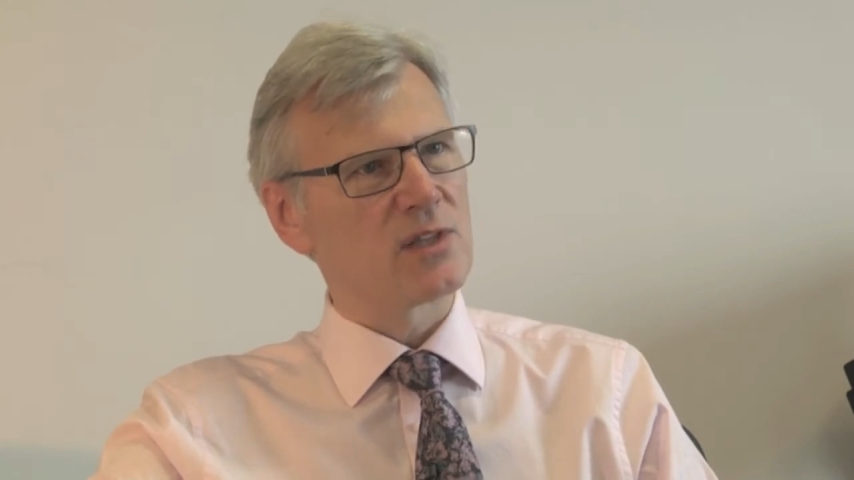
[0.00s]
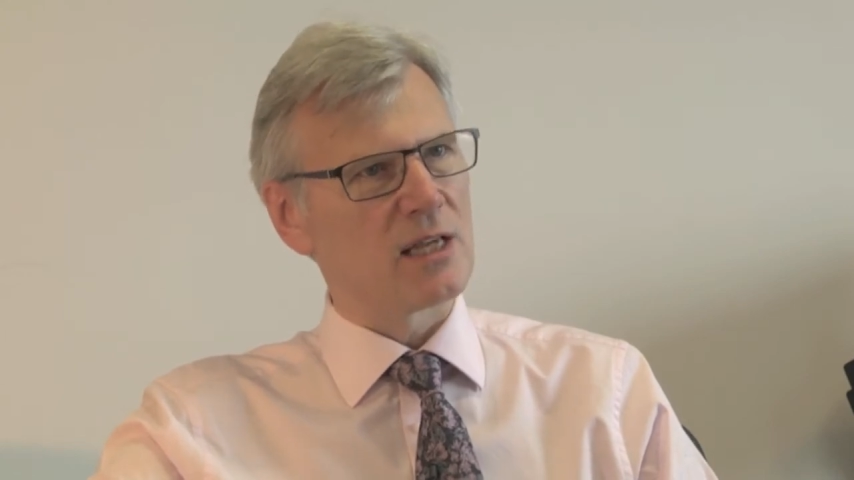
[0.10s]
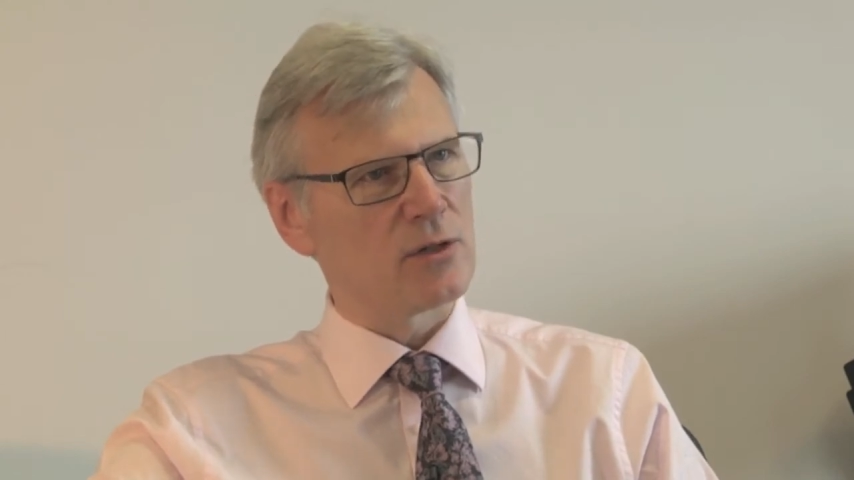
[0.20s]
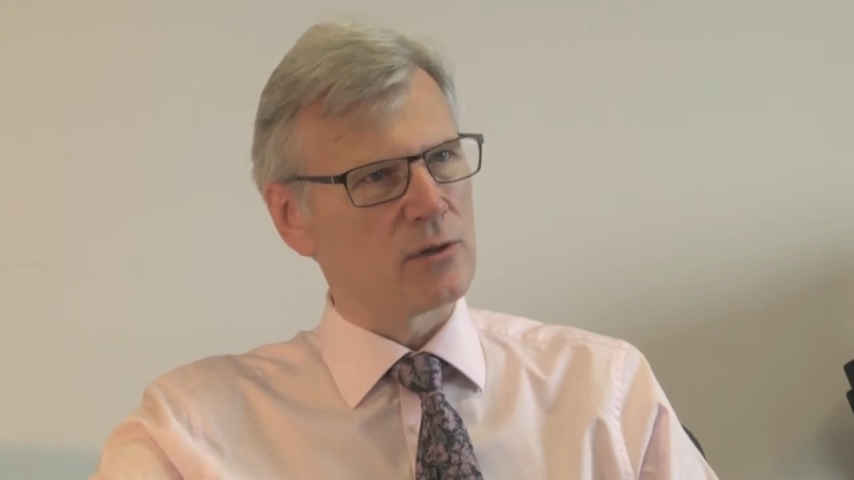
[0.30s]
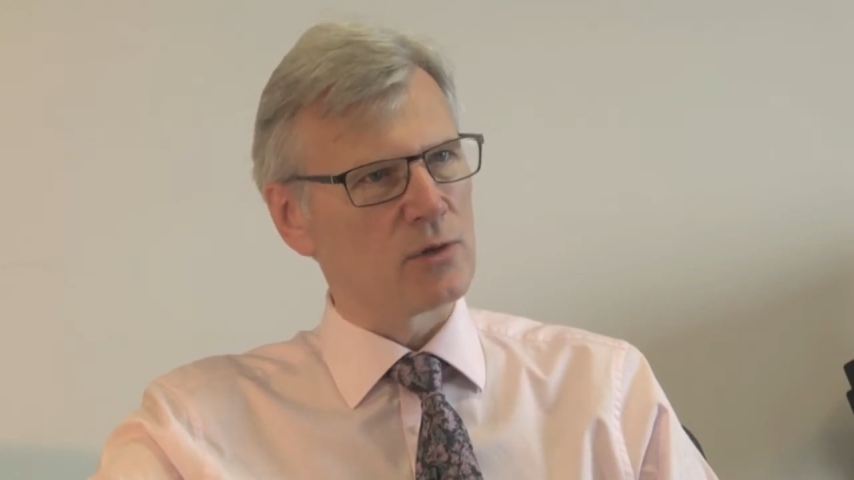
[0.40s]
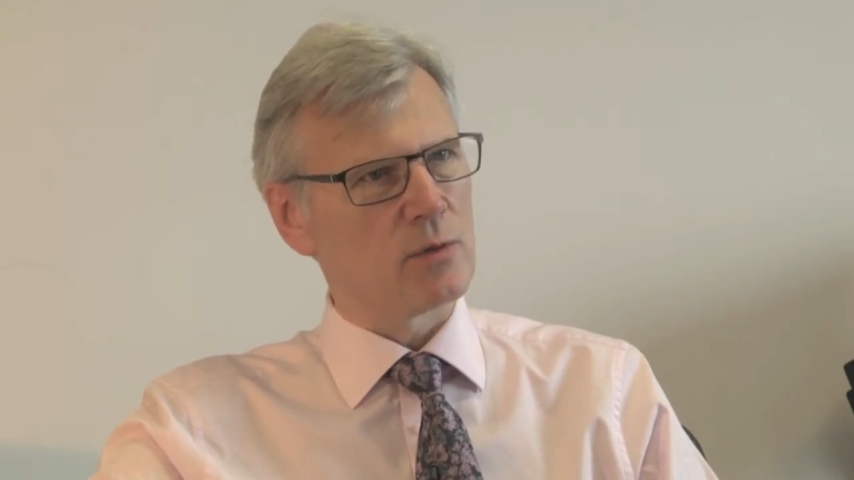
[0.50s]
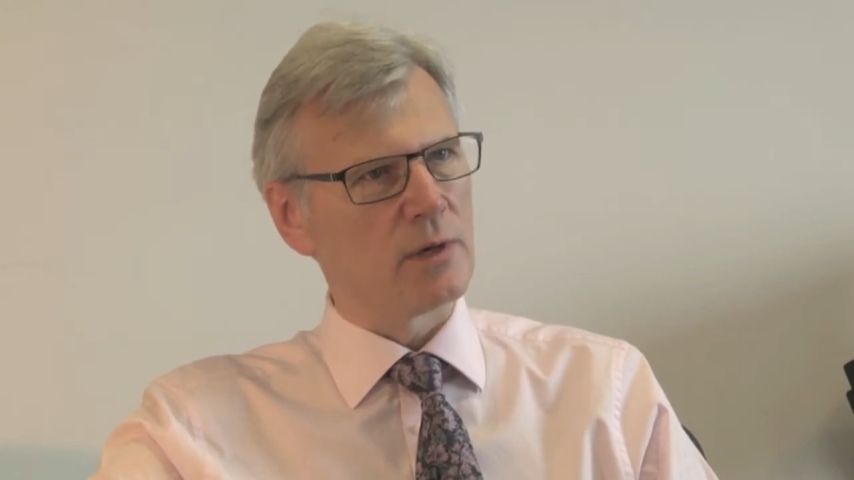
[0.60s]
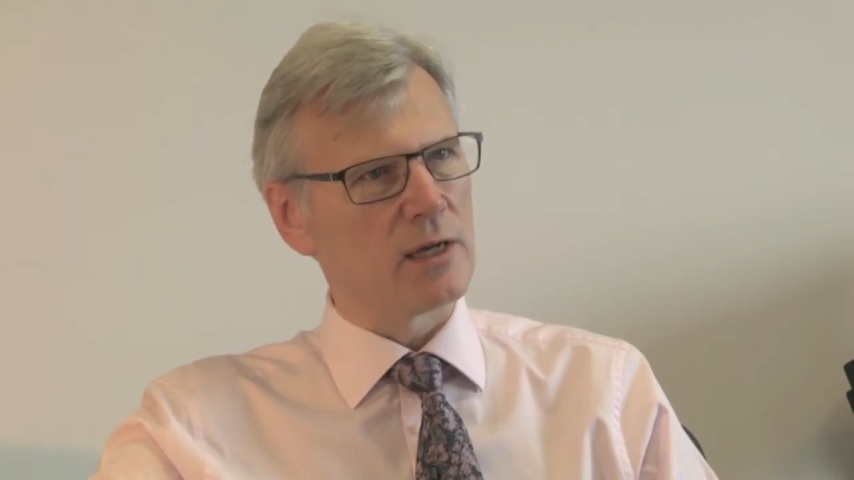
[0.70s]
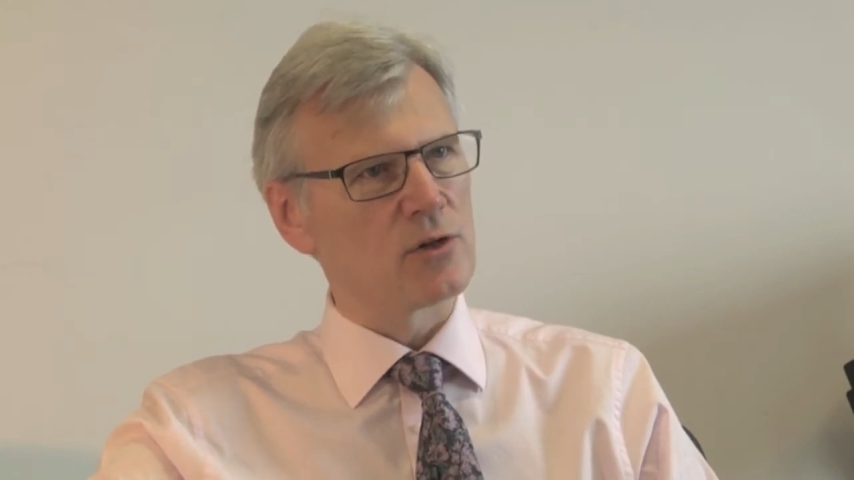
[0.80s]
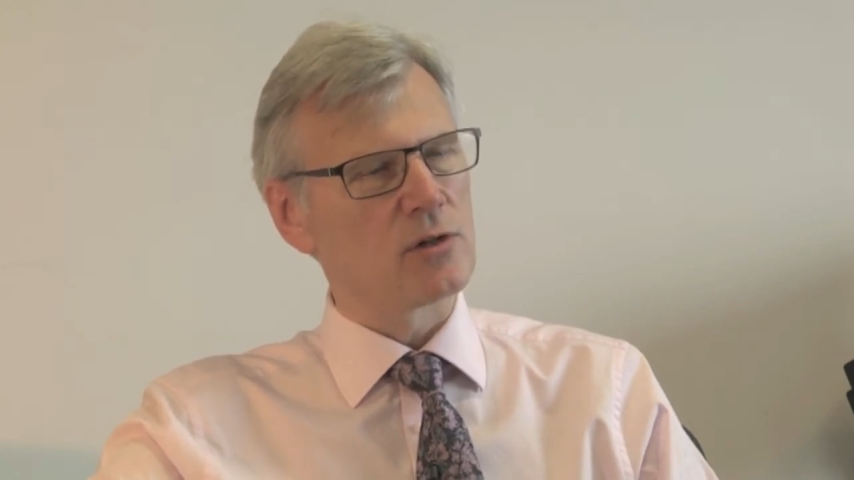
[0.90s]
that on to a
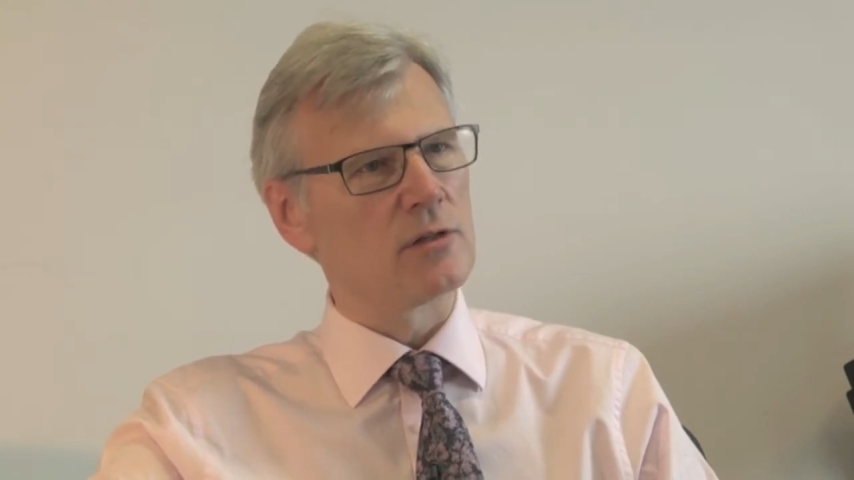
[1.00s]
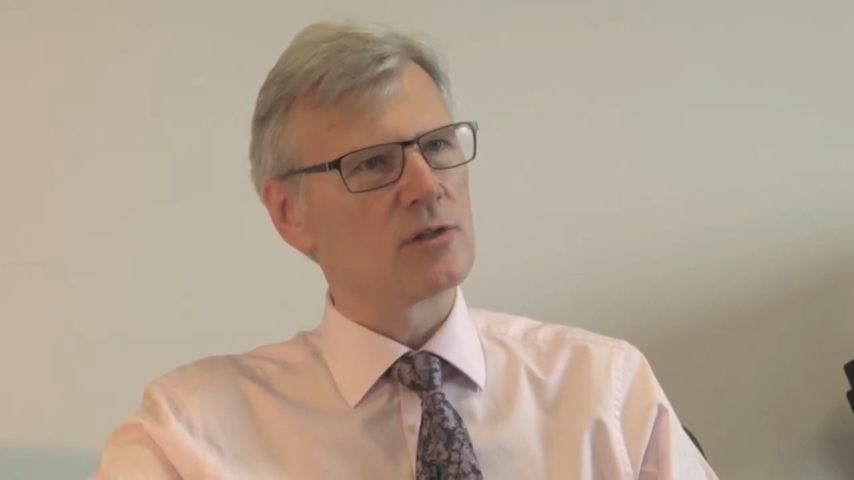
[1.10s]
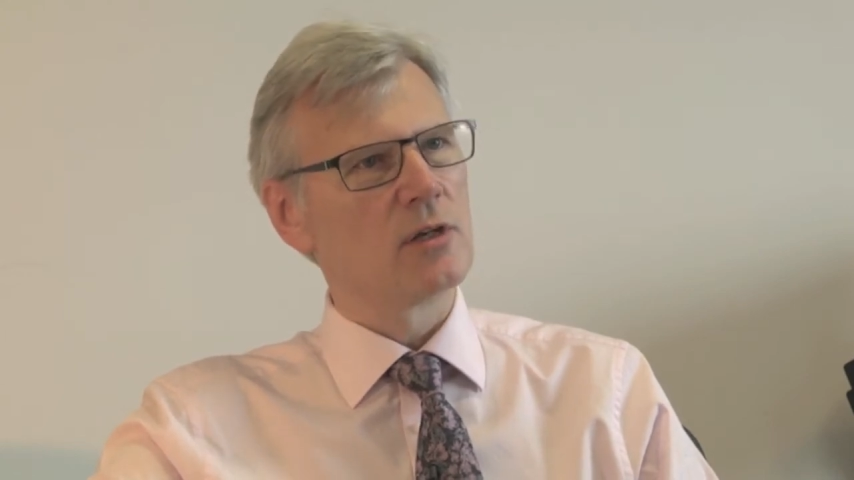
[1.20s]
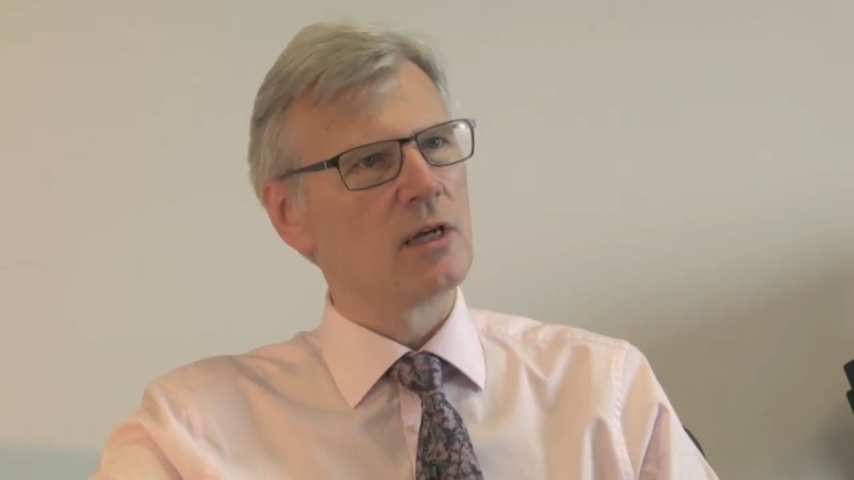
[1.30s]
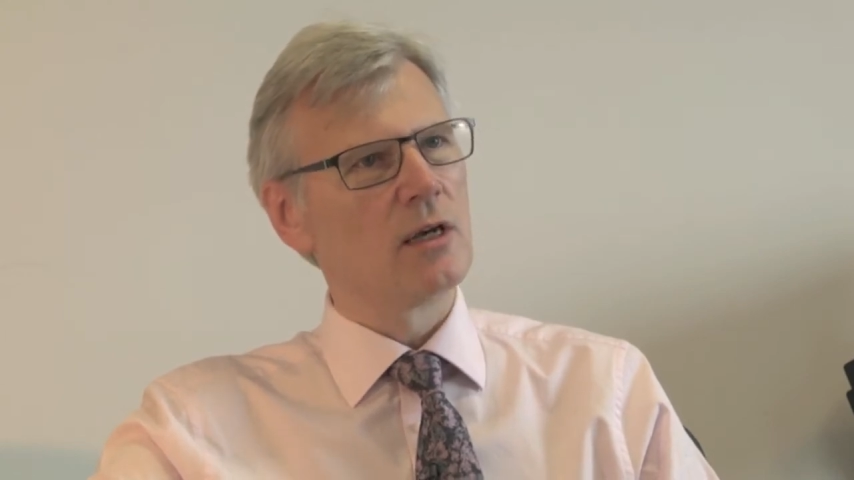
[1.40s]
patient